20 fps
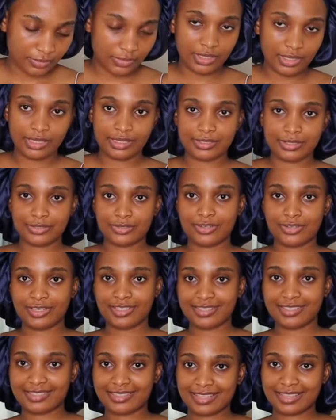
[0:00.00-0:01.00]
Okay, so
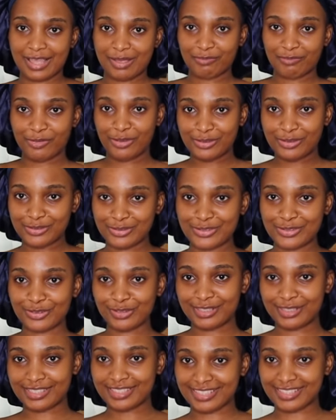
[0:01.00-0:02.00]
I'm going to
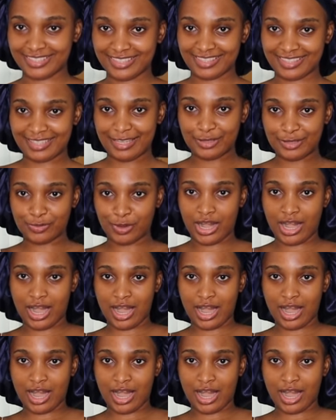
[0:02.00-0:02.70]
transition this.